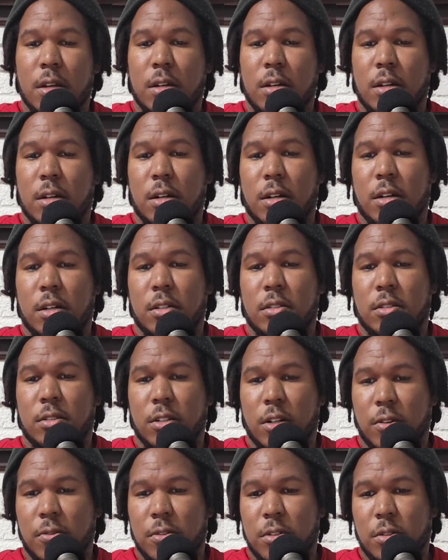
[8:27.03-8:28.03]

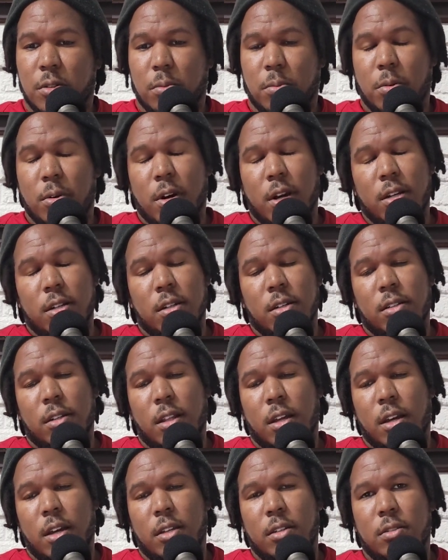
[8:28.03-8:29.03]
Service or product
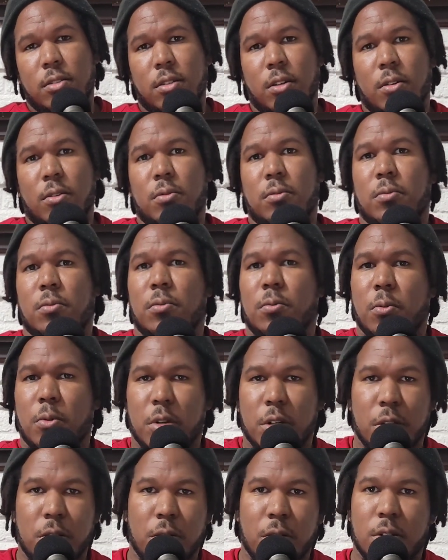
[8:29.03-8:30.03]
line. So
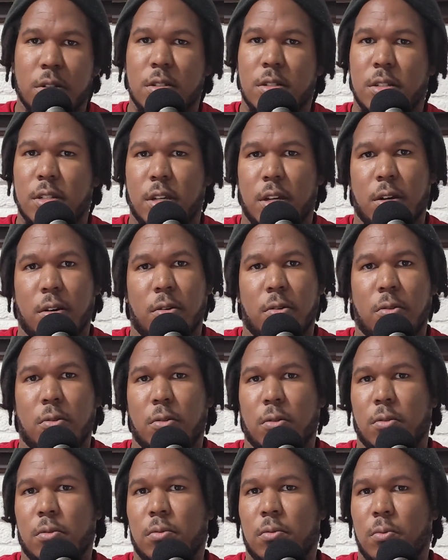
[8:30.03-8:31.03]
what are you going to sell,
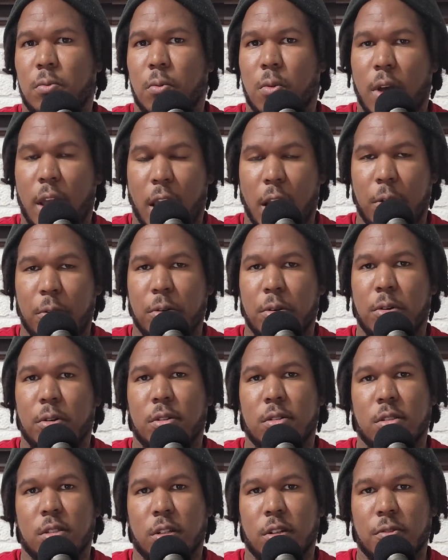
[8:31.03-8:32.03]
or how are you
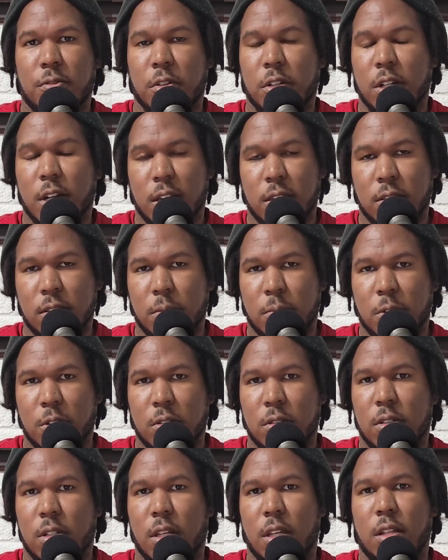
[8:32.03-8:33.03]
going to serve your
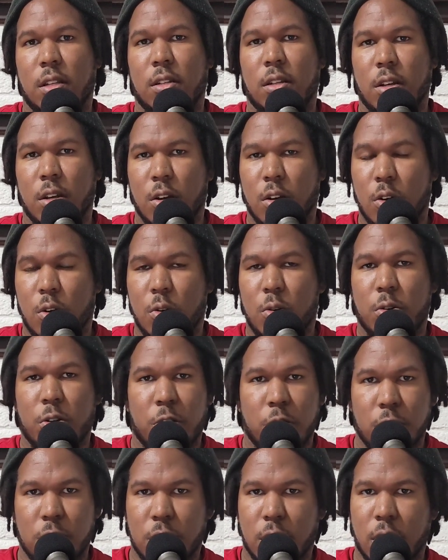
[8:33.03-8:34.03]
customers, and who are
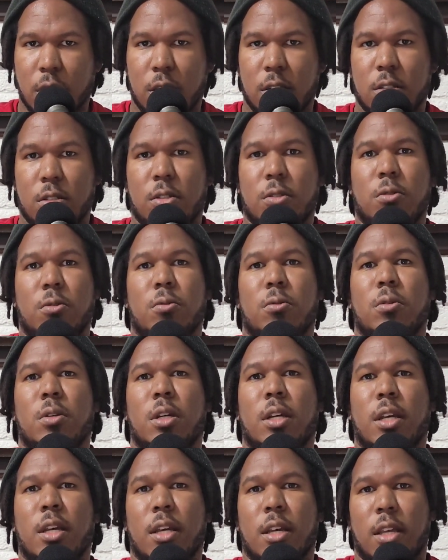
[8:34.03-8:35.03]
you selling to?
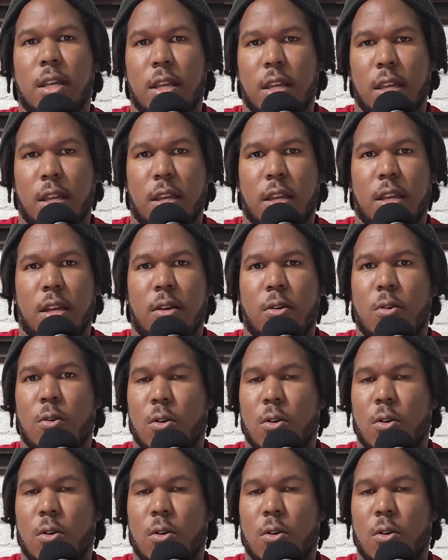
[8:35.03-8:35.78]
And